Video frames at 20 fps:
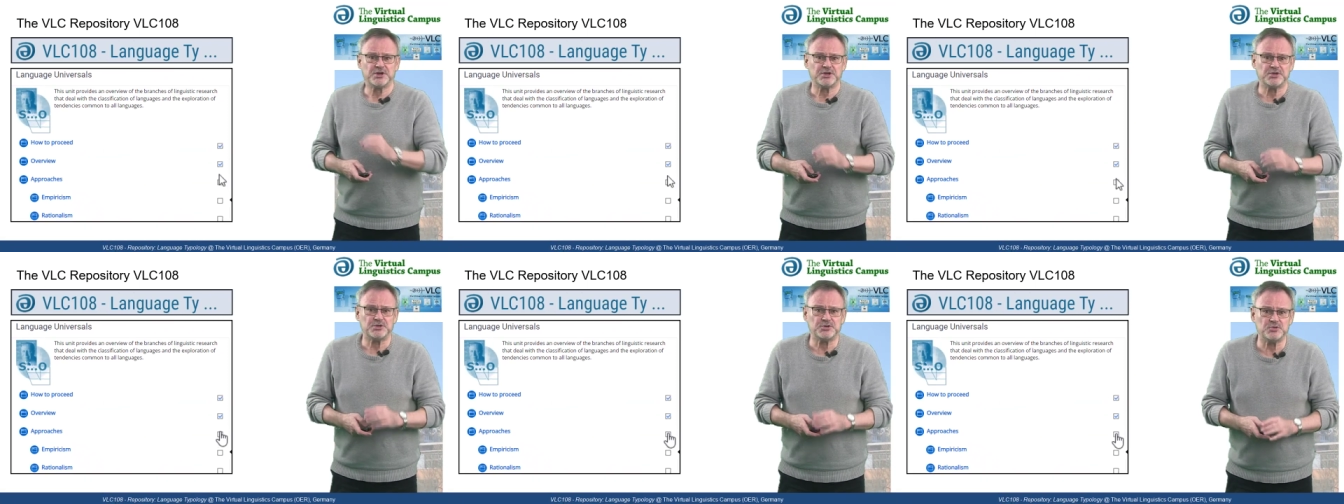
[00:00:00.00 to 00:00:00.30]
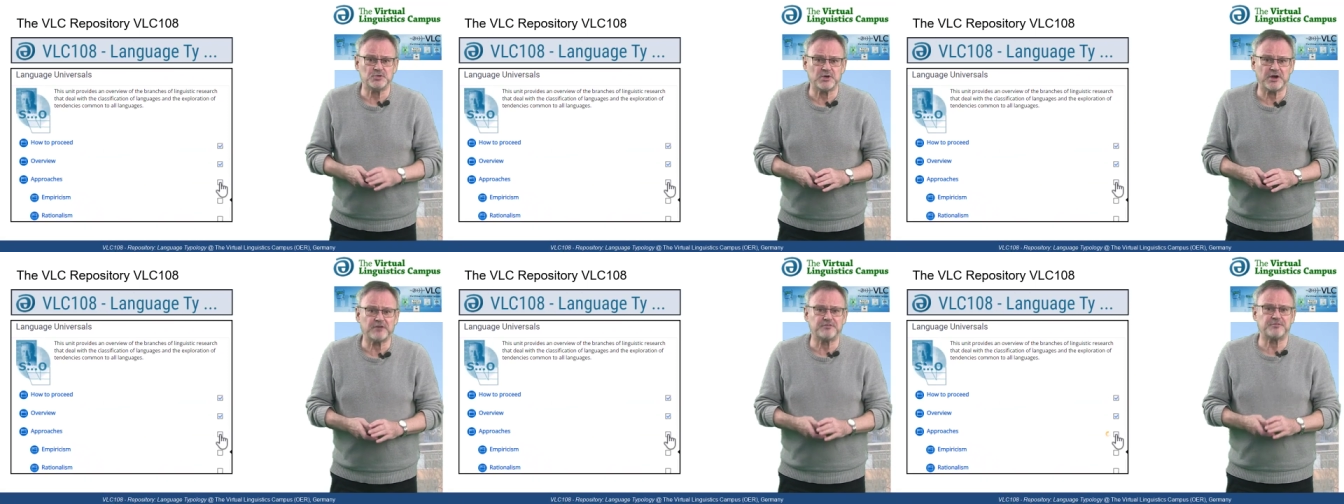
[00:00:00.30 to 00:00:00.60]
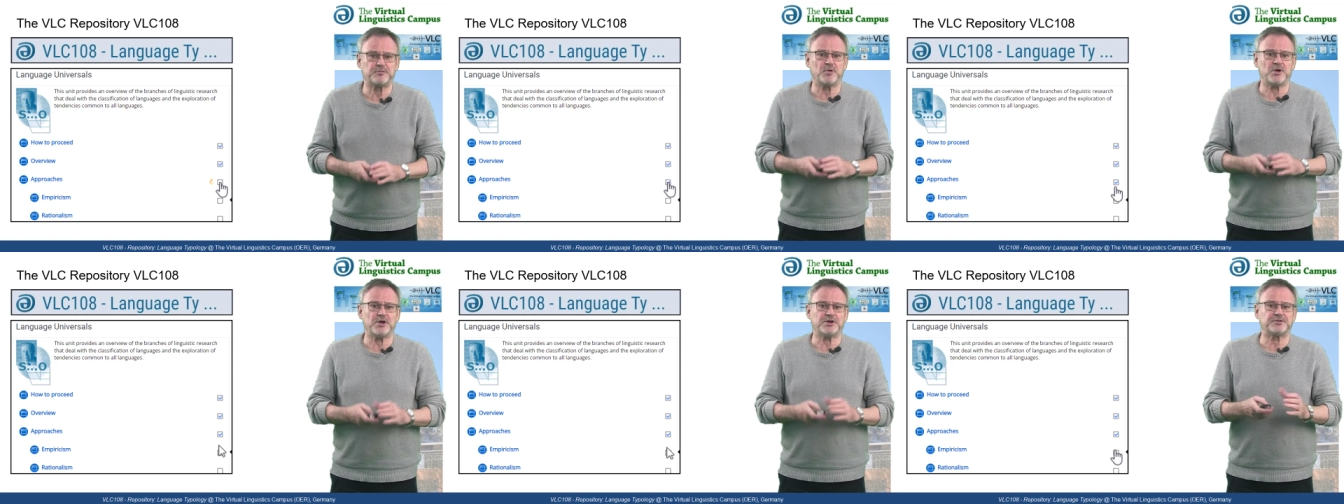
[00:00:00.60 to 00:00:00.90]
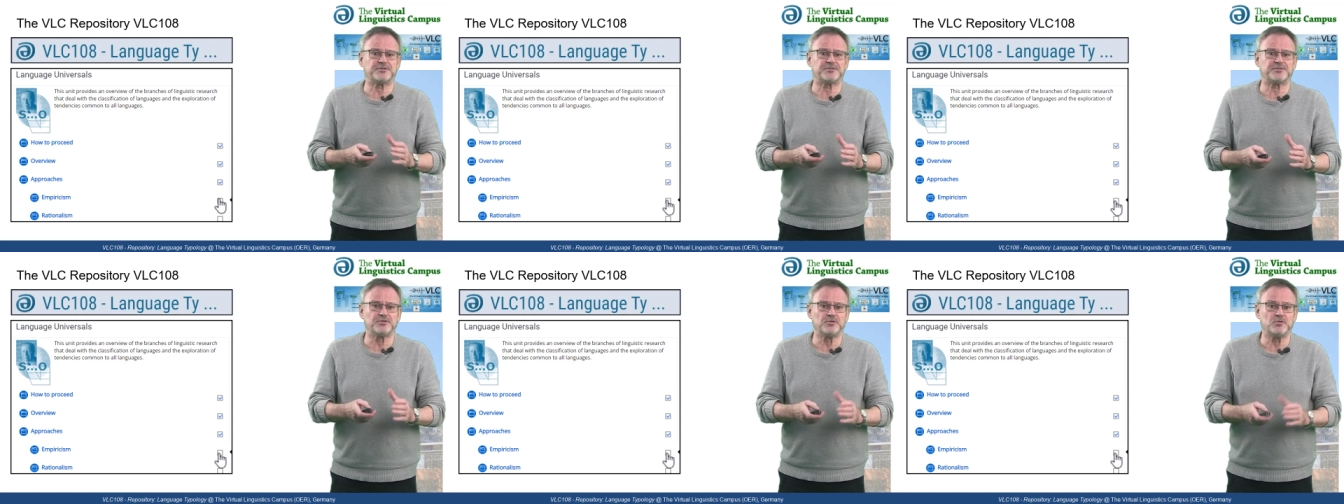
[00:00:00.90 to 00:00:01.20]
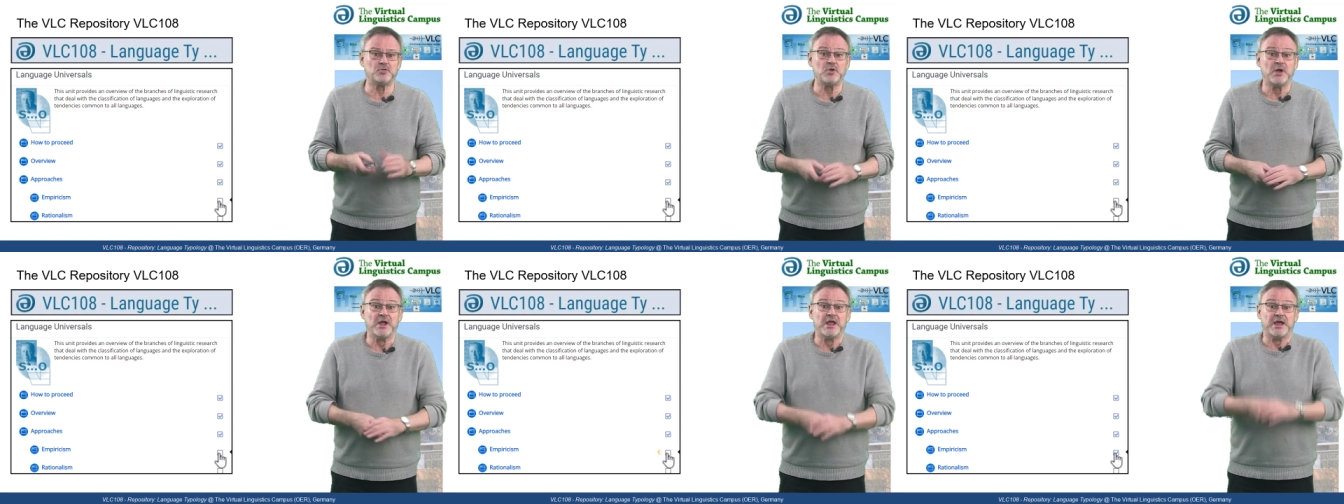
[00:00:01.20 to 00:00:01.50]
you have worked
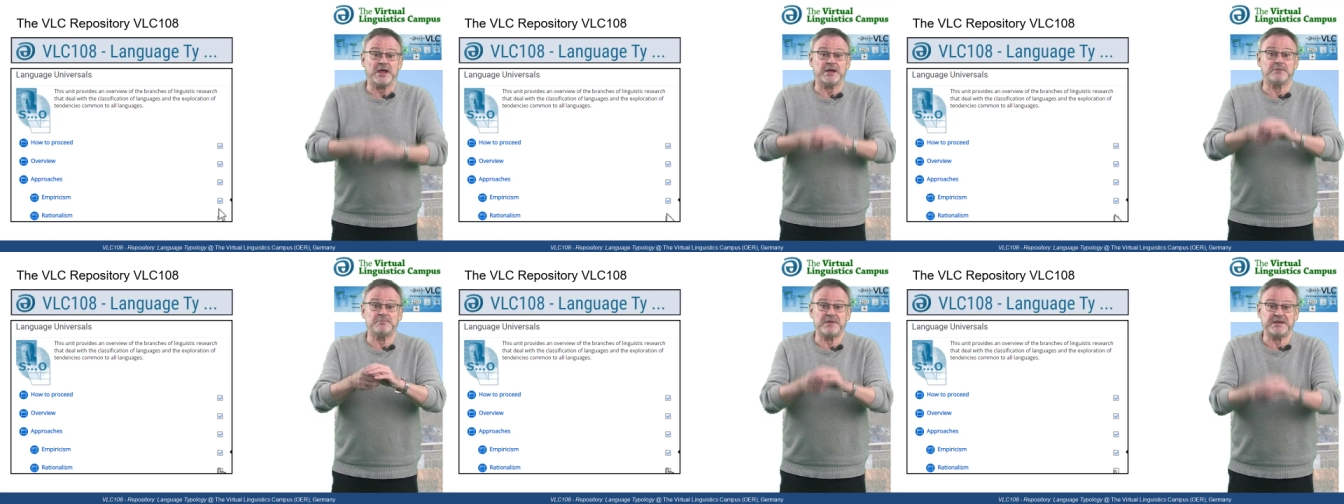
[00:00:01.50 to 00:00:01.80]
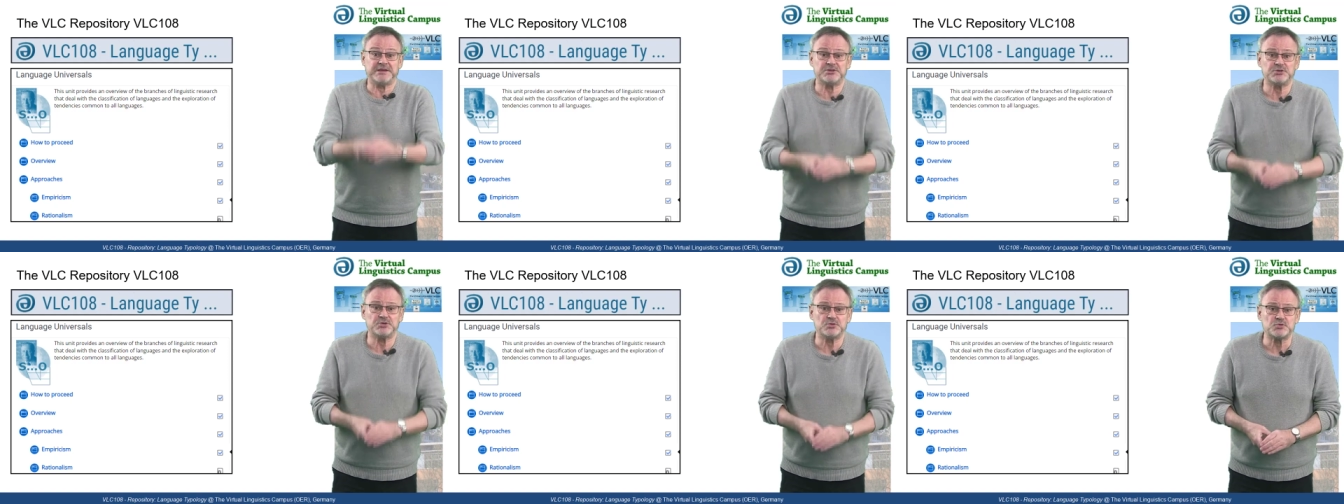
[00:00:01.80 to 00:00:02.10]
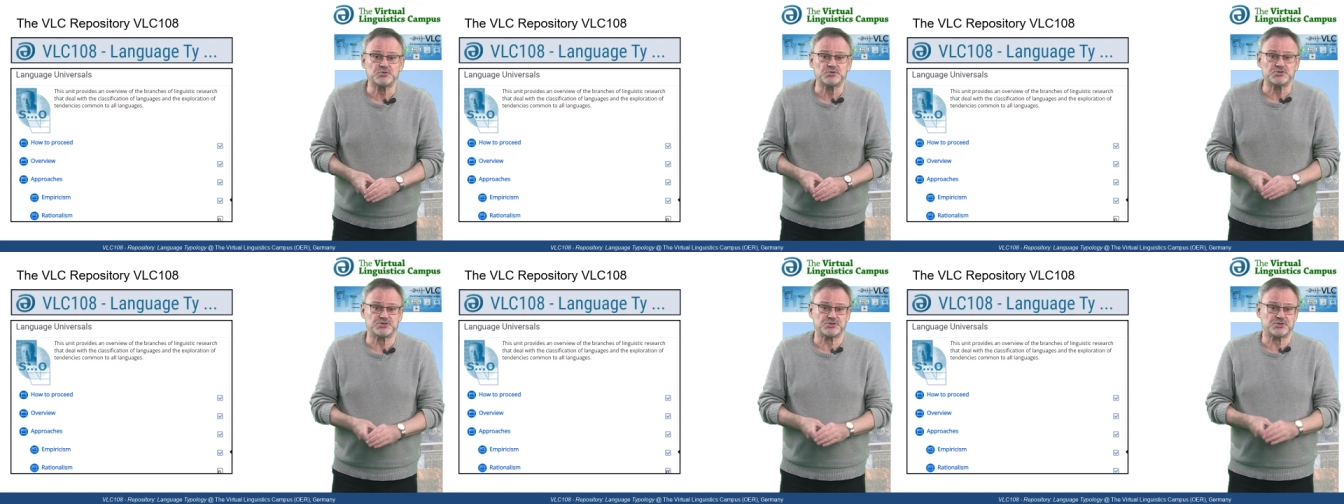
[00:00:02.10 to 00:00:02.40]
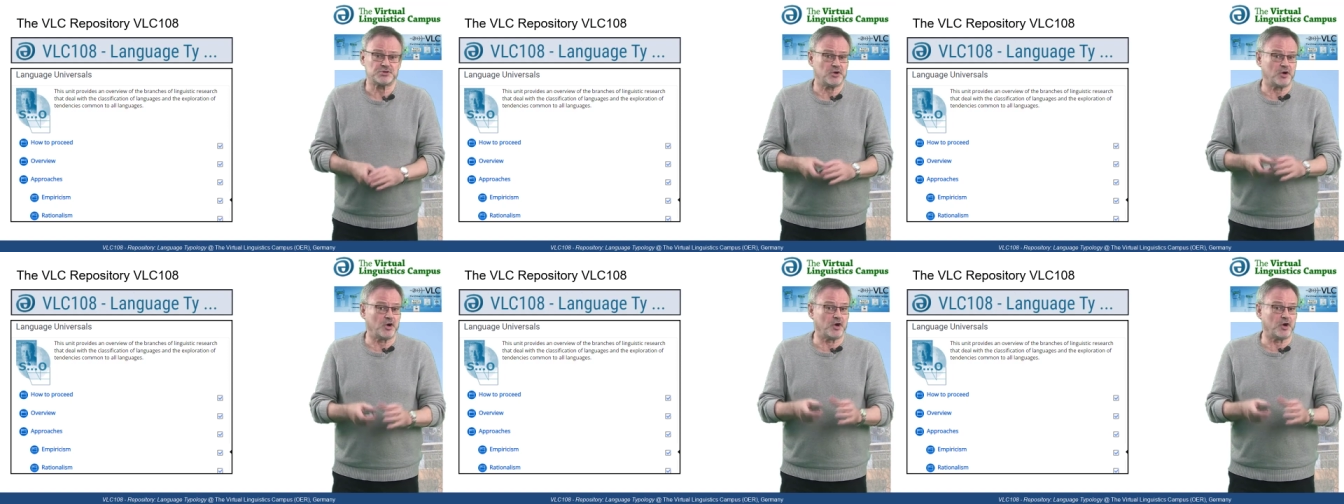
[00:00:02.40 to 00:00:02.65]
through and make use